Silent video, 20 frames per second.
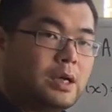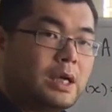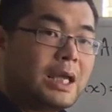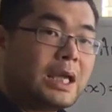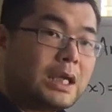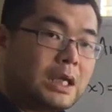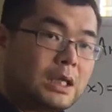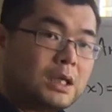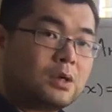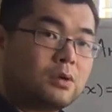
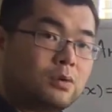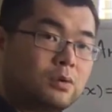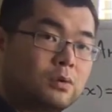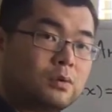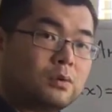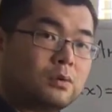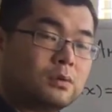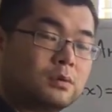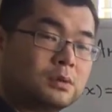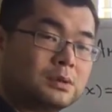
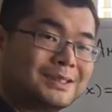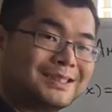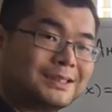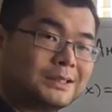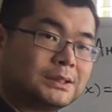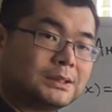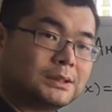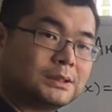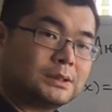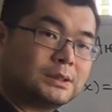equal
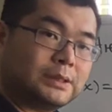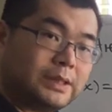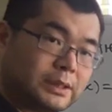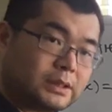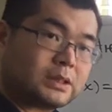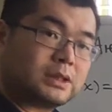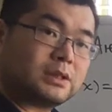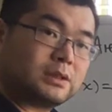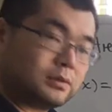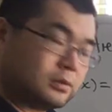
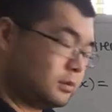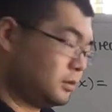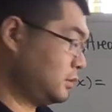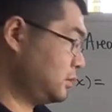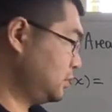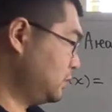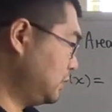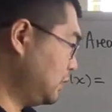distance?